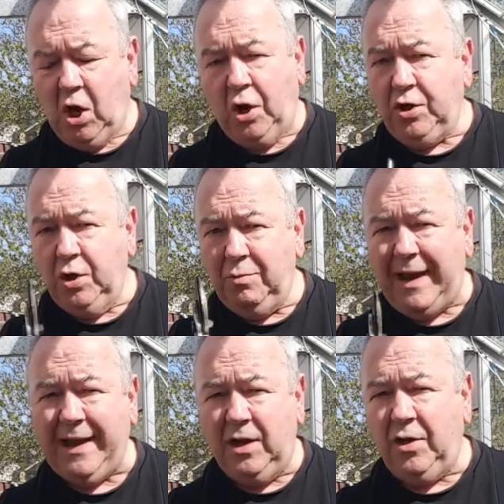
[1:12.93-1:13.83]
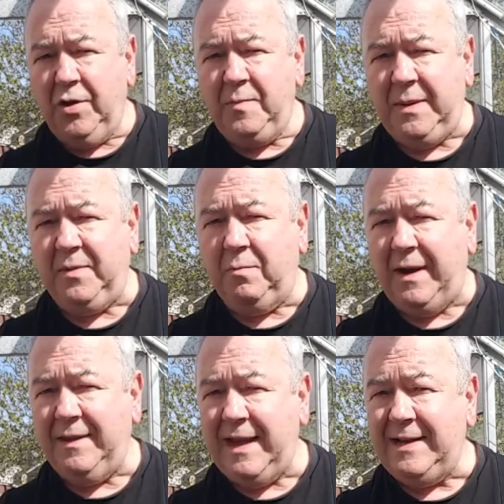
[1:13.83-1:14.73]
are you like a lot of people
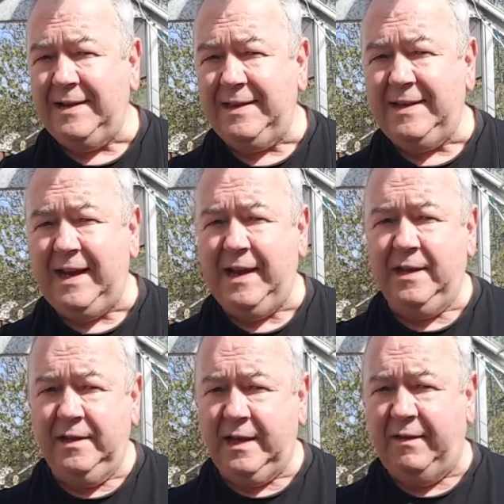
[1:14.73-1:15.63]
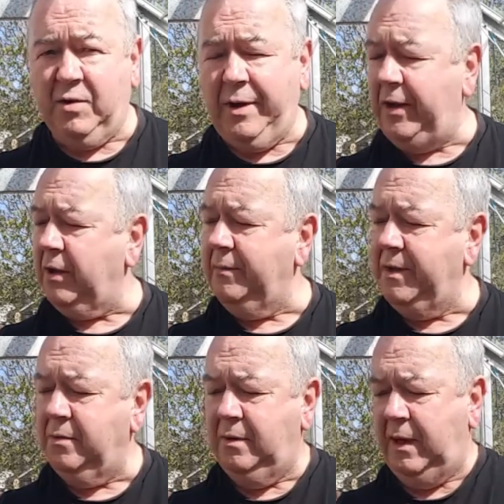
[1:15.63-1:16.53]
where at the end of the day you have a quick look at them
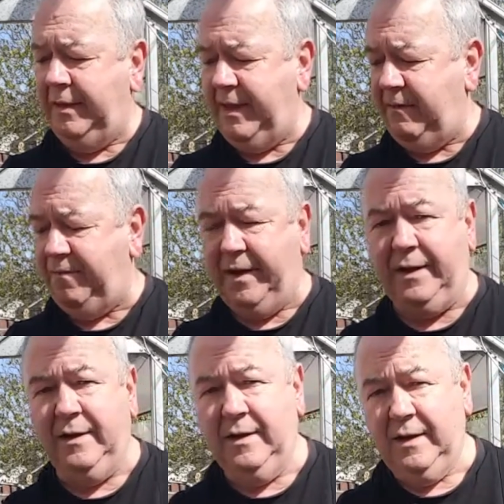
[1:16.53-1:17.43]
and you go, aye, they're fine,